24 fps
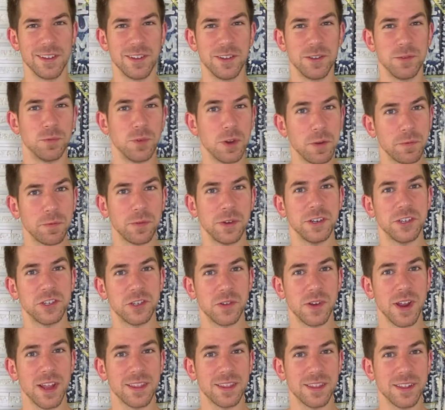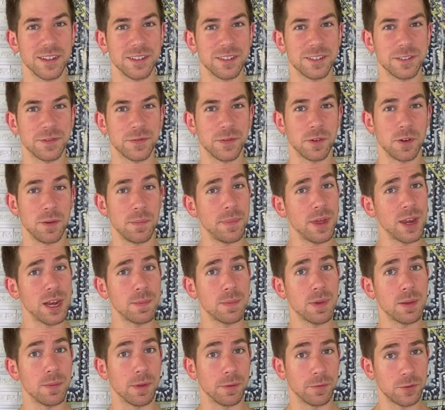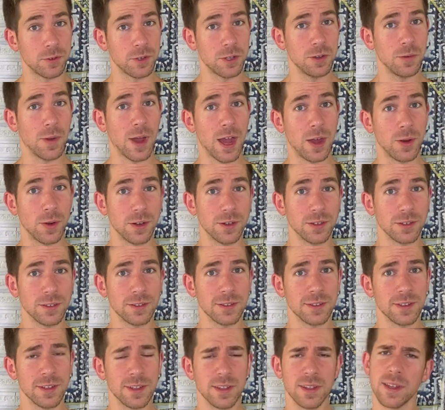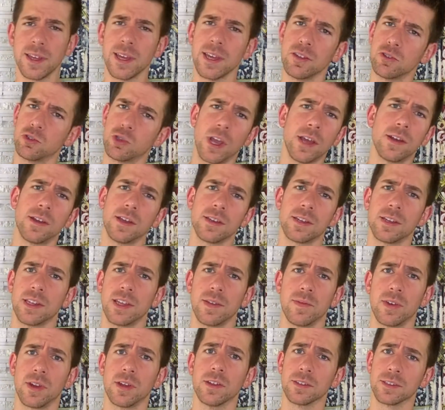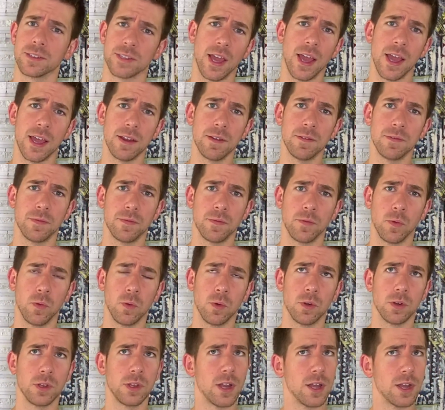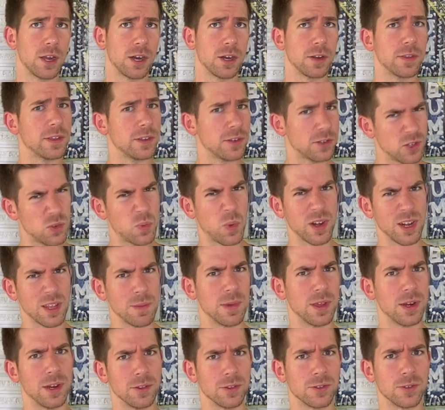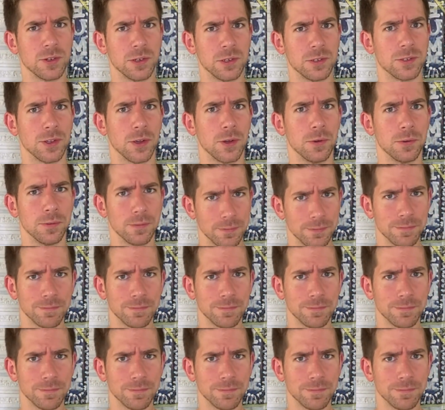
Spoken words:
Refrigerate this for a minimum of 2 hours and try not to leave it outside for longer than 20 minutes or so.